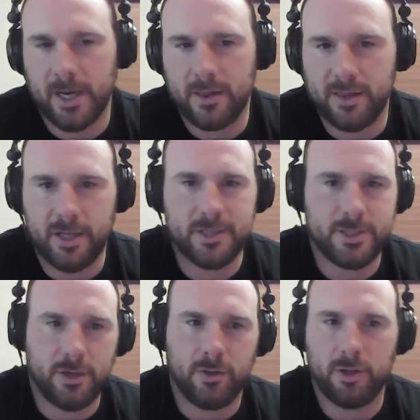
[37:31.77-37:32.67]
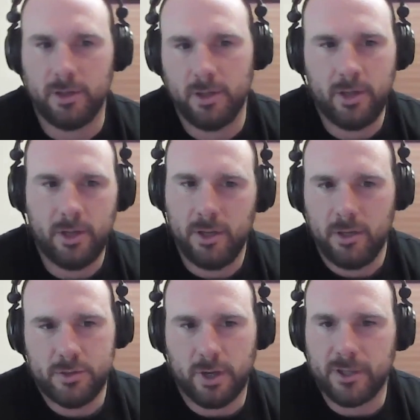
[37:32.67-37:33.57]
of things, the
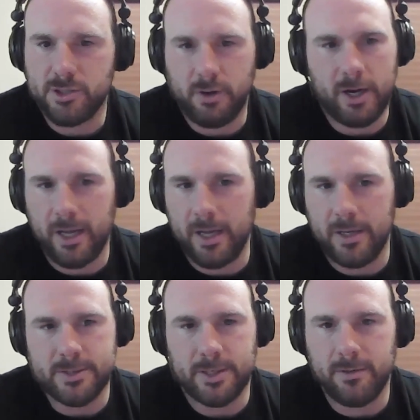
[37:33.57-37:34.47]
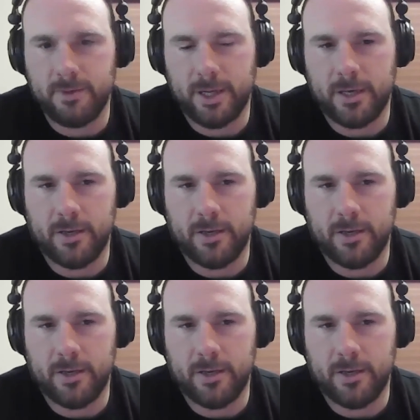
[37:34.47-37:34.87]
drug screenings and